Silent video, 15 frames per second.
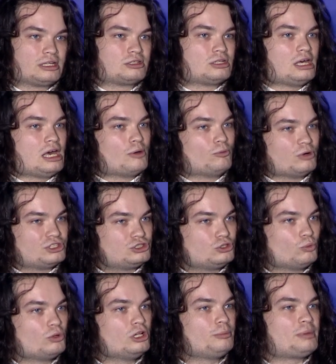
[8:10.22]
hey, what's the
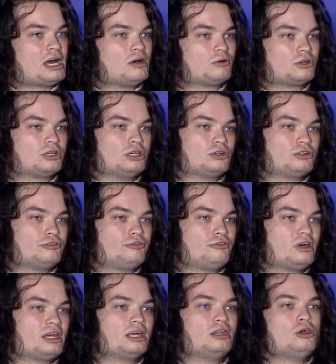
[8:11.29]
willpower here to
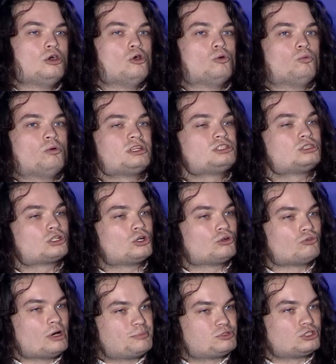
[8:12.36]
fight? What's the
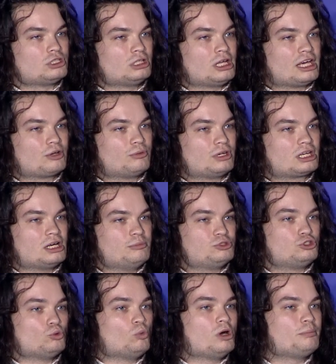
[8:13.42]
corruption like when it comes
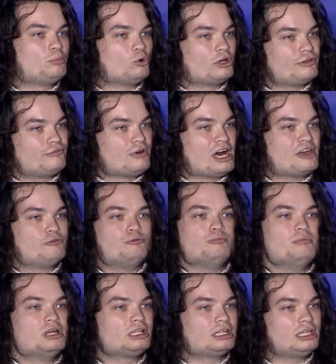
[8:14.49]
to 1.5
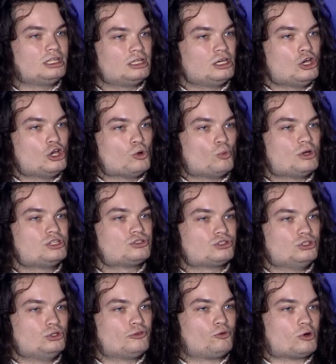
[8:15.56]
million winter
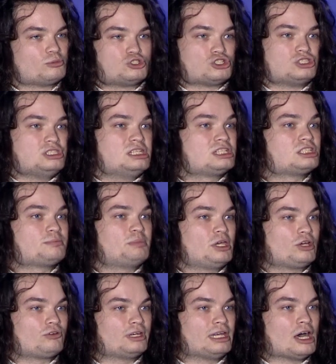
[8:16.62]
uniforms just
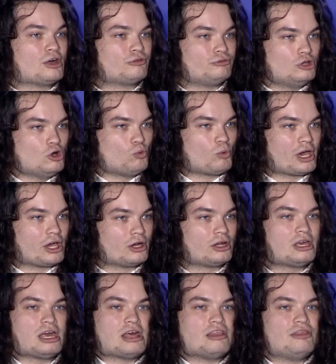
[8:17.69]
disappearing out of nowhere?
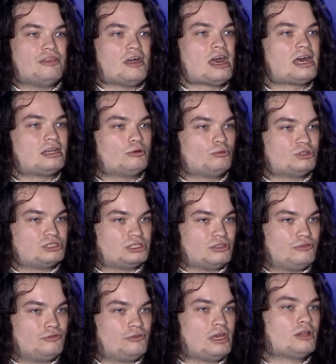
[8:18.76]
That was the
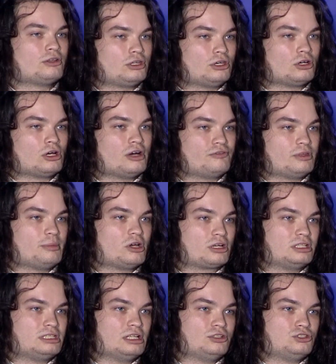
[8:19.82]
failure of the American
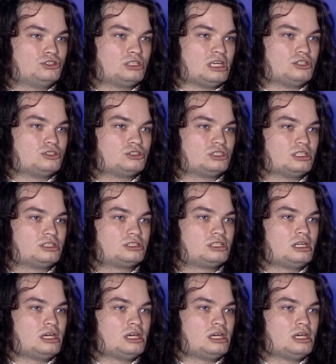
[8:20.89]
intelligence agencies